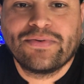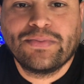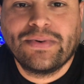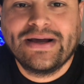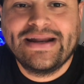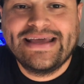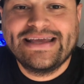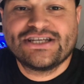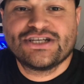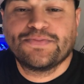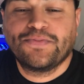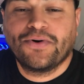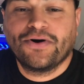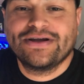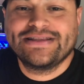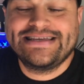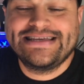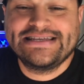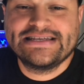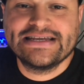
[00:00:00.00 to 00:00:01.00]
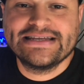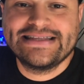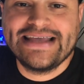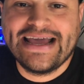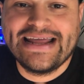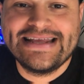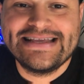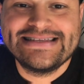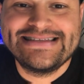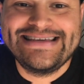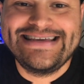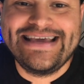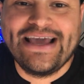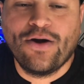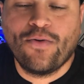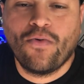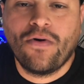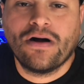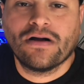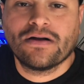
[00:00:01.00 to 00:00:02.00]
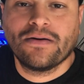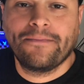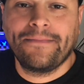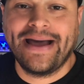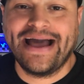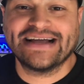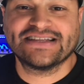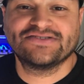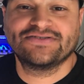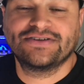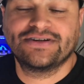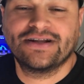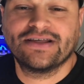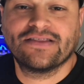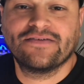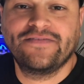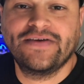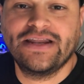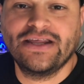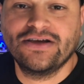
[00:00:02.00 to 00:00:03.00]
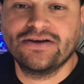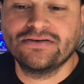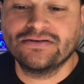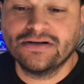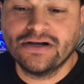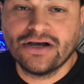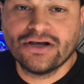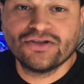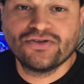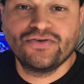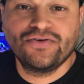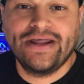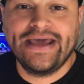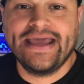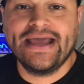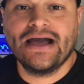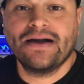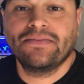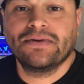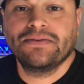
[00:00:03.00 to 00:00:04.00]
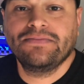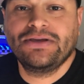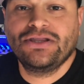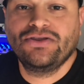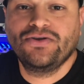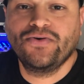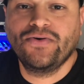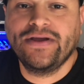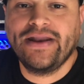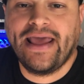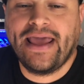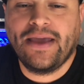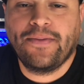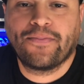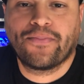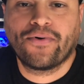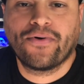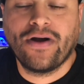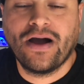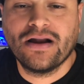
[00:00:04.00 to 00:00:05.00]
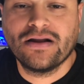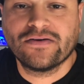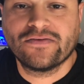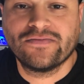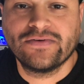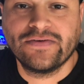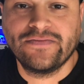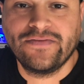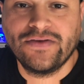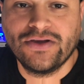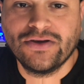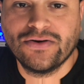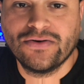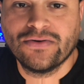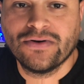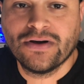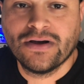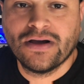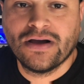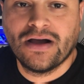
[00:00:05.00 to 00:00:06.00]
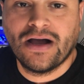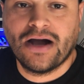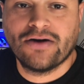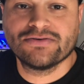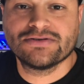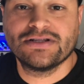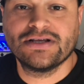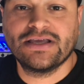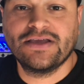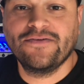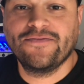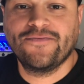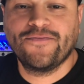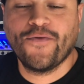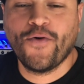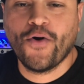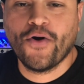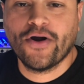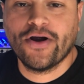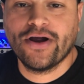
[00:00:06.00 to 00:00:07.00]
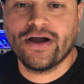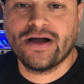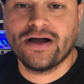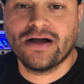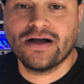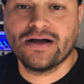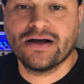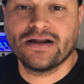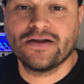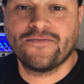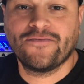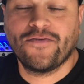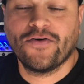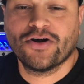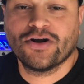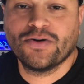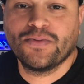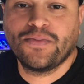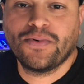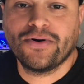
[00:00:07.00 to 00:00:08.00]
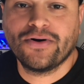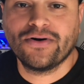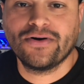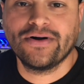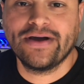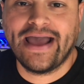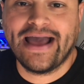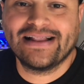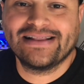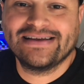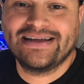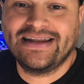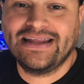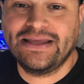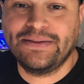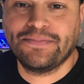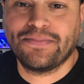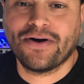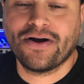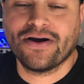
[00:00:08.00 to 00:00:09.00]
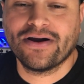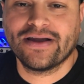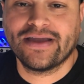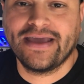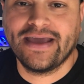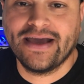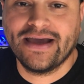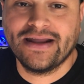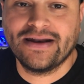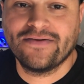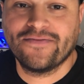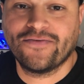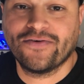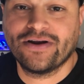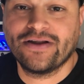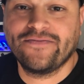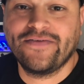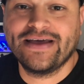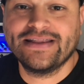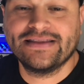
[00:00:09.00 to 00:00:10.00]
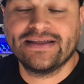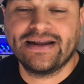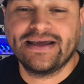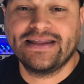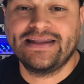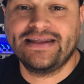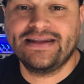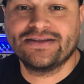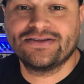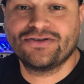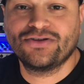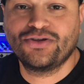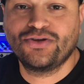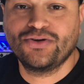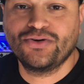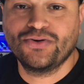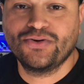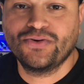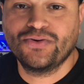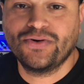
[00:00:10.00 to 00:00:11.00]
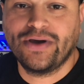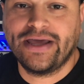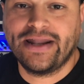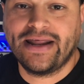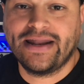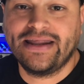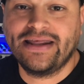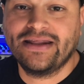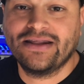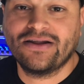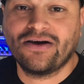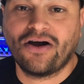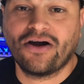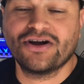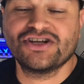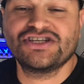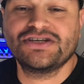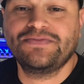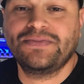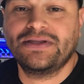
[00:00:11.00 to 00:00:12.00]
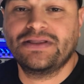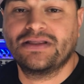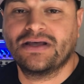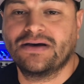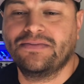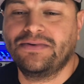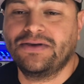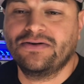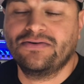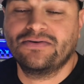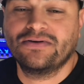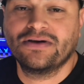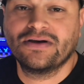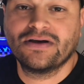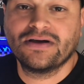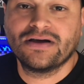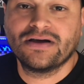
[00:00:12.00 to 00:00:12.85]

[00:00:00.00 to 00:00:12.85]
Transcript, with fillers: everybody, it's your boy DJ Danny Z and welcome back to another video. Today I'm going to be doing a product review. I was looking for uh, an affordable LED can for an event that I needed to do and I needed an RGBW,